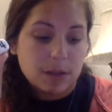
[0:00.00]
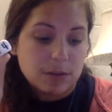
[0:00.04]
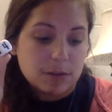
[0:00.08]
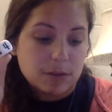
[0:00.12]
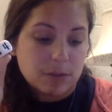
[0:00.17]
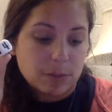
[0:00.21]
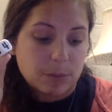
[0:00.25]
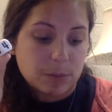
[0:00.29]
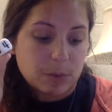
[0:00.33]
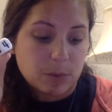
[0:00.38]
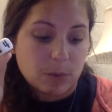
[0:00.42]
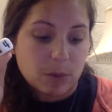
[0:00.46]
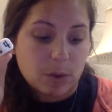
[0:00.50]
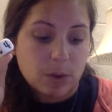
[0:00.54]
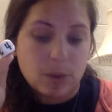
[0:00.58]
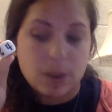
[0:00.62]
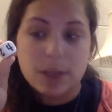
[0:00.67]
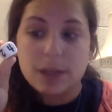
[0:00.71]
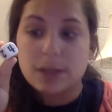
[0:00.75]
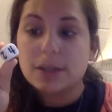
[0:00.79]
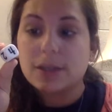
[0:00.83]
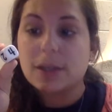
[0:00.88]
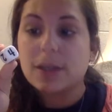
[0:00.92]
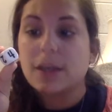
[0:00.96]
I'm going to roll
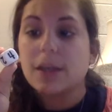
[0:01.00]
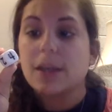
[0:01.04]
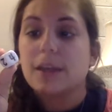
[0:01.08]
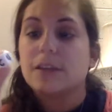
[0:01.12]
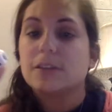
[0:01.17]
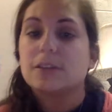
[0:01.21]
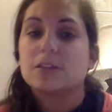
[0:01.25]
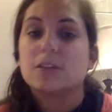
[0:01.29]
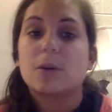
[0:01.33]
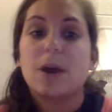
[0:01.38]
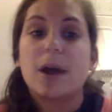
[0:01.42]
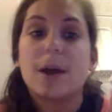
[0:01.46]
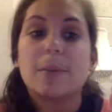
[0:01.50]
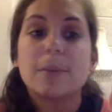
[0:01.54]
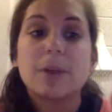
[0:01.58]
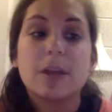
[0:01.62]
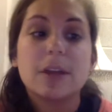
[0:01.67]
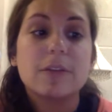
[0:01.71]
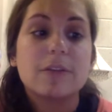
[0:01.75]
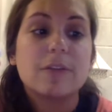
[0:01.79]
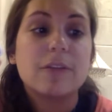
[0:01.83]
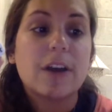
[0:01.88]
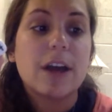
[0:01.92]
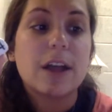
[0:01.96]
it. So I'm
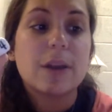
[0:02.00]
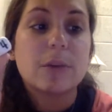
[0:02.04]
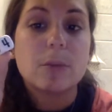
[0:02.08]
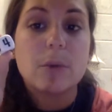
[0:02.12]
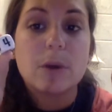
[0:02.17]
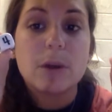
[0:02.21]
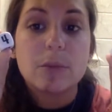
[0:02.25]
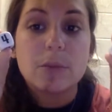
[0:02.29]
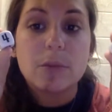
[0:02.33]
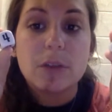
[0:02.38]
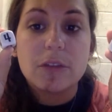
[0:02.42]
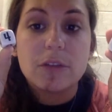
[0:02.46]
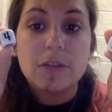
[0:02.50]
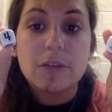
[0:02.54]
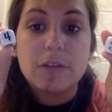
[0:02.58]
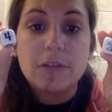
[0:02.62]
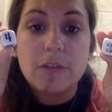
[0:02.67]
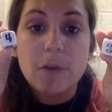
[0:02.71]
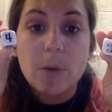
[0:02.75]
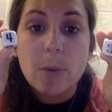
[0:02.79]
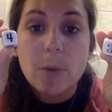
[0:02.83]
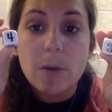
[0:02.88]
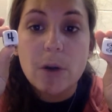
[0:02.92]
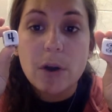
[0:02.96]
going to find one with
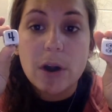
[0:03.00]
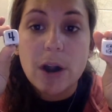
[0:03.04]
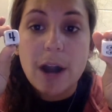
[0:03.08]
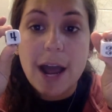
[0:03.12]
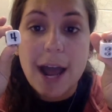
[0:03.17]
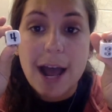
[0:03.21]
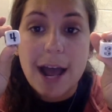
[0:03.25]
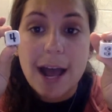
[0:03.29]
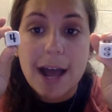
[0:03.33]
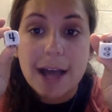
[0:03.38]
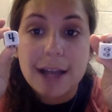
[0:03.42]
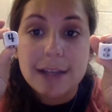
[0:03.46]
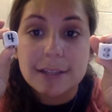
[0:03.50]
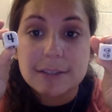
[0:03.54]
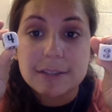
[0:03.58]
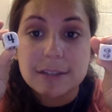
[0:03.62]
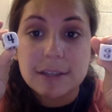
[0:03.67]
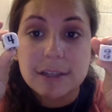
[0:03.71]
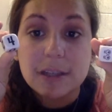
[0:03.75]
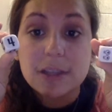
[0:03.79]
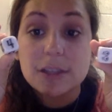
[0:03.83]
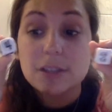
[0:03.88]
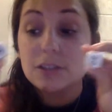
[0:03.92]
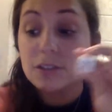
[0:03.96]
4 eyes.
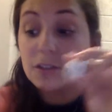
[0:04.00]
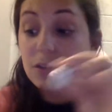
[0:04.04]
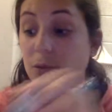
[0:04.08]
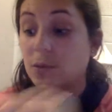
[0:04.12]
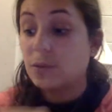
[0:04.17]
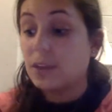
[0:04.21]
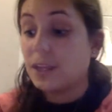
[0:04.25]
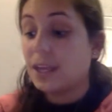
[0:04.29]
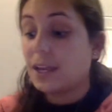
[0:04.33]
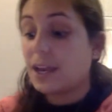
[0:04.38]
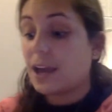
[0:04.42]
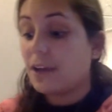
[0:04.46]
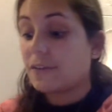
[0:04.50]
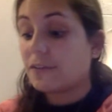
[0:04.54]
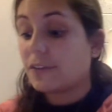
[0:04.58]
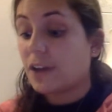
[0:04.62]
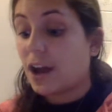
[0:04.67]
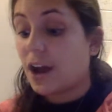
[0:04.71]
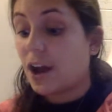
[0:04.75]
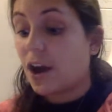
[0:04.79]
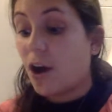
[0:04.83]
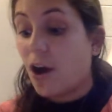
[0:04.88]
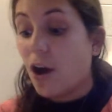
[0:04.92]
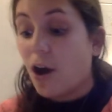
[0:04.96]
So then I've
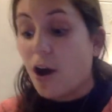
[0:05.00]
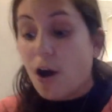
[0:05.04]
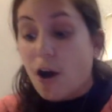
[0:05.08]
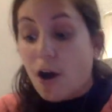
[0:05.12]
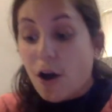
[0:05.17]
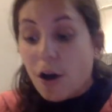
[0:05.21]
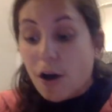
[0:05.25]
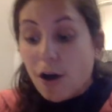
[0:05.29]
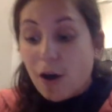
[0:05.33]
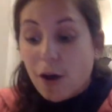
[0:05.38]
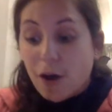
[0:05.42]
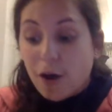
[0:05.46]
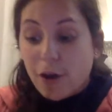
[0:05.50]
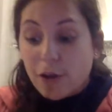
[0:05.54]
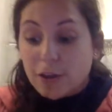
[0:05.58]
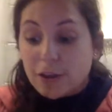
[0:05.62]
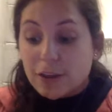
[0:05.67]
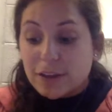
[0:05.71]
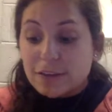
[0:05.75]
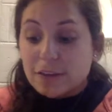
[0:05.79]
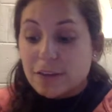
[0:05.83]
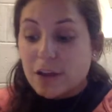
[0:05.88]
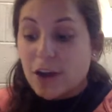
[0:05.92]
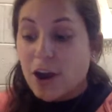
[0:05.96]
got all
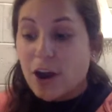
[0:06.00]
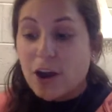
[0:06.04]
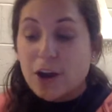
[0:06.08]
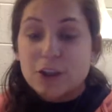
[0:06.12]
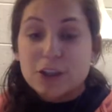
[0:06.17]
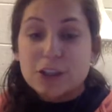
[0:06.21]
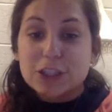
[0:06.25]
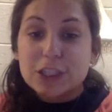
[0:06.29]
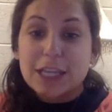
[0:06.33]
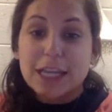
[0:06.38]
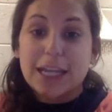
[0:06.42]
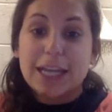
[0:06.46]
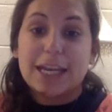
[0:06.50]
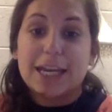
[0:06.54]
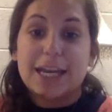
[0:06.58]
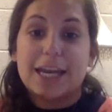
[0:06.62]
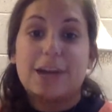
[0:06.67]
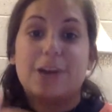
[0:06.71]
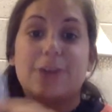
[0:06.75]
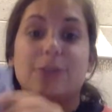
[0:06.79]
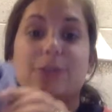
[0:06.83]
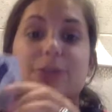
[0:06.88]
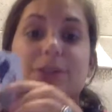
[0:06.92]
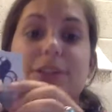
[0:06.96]
these cards laying
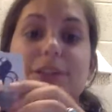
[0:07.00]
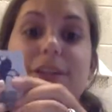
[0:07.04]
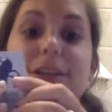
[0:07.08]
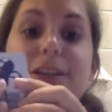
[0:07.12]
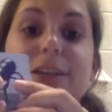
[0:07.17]
out.